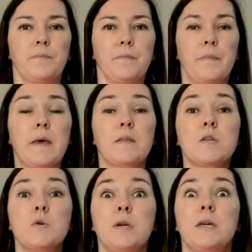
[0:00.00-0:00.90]
About
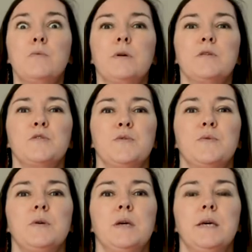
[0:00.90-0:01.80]
3 will do.
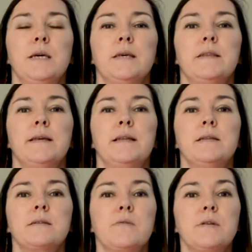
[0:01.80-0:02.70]
Then
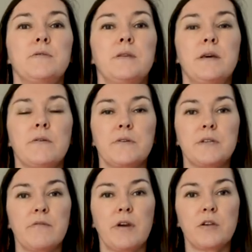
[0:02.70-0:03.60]
let's go into the other
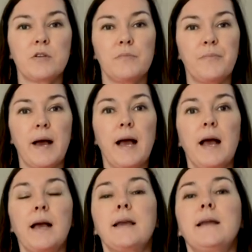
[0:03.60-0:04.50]
direction,
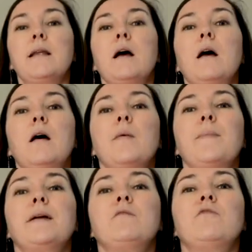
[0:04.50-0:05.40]
back and up
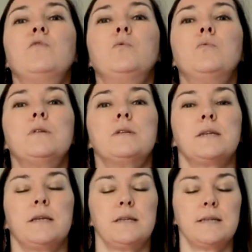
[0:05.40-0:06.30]
and forward
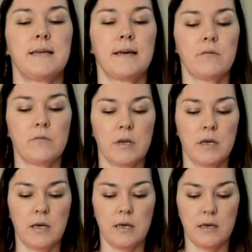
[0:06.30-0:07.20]
and down,
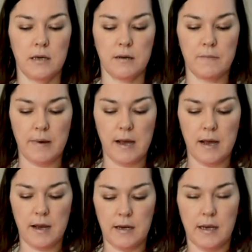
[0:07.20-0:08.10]
and
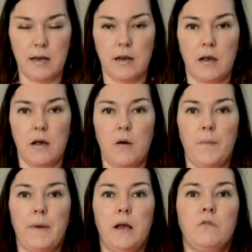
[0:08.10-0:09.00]
back and up
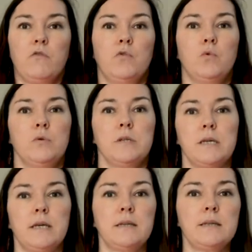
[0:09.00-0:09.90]
and forward
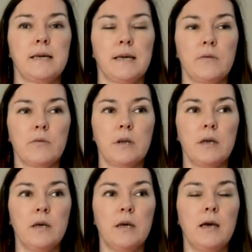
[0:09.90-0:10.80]
and down,
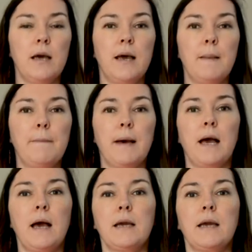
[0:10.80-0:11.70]
and
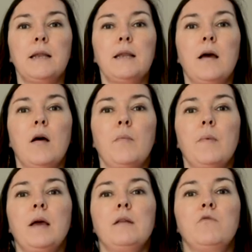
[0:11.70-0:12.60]
back and up
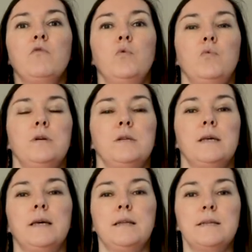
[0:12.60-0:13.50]
and forward
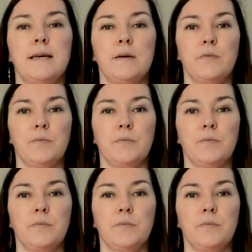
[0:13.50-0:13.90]
and down.